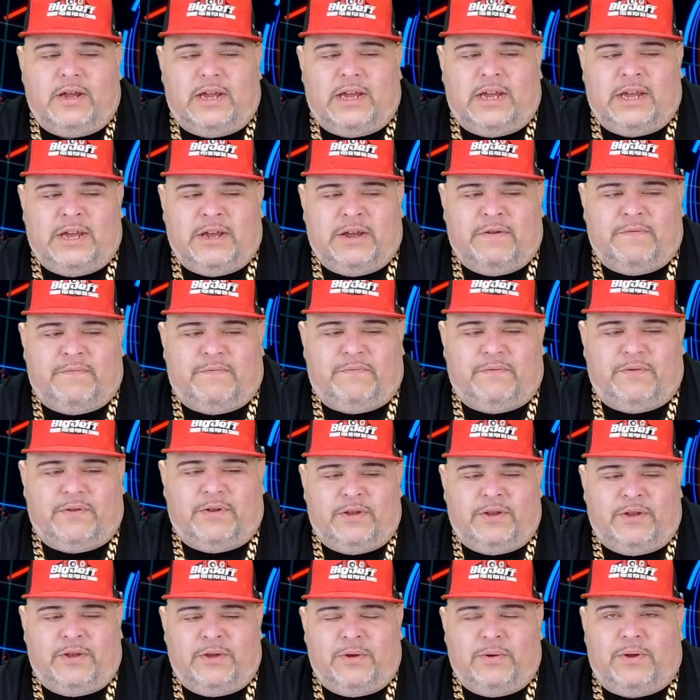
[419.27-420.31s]
if
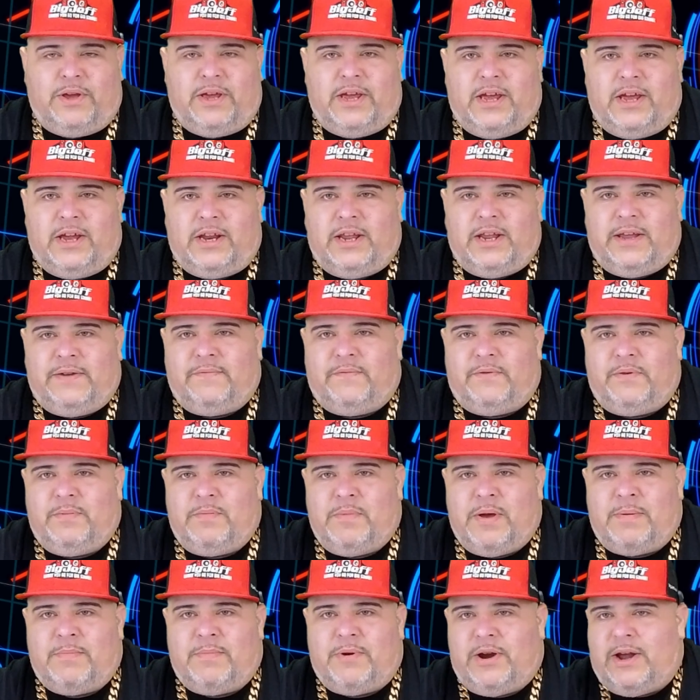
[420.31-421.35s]
you can't even
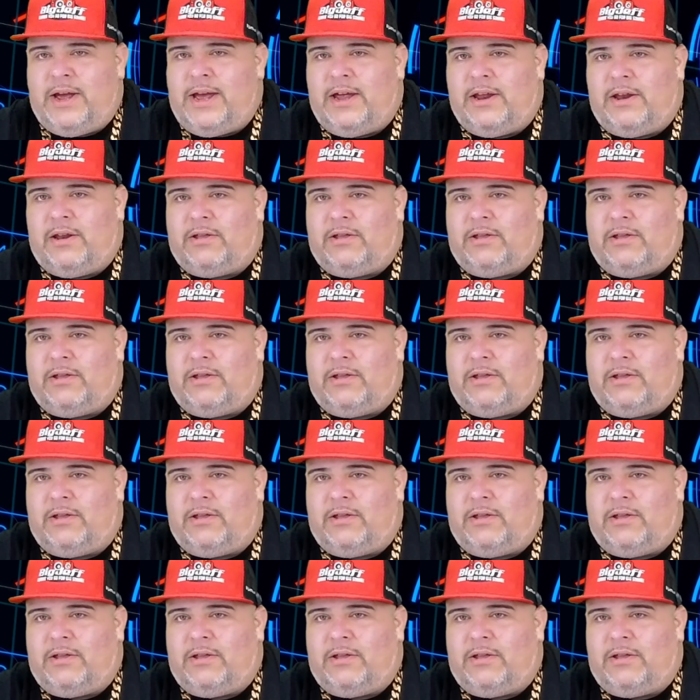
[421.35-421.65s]
remember how